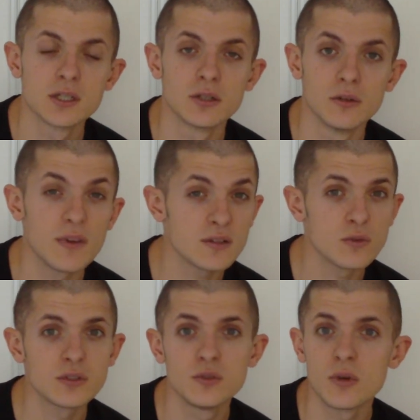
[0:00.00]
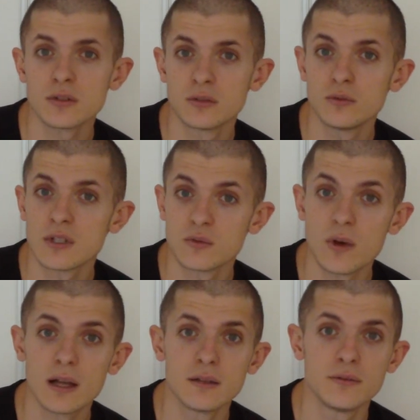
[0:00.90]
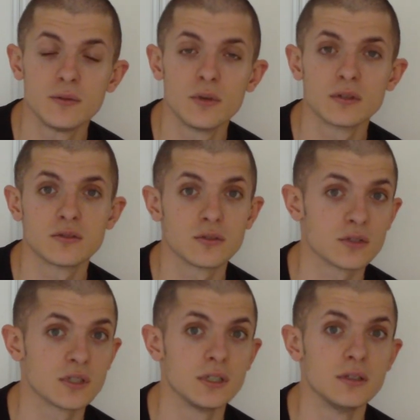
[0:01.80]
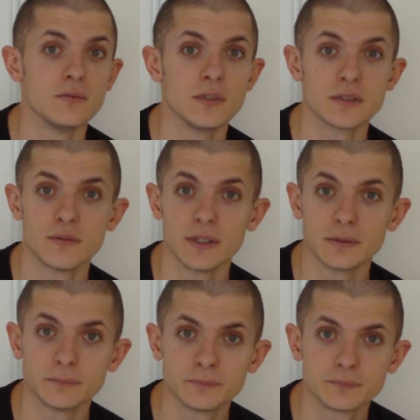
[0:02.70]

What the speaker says: So that's what you want to do as well if you want to succeed in this thing.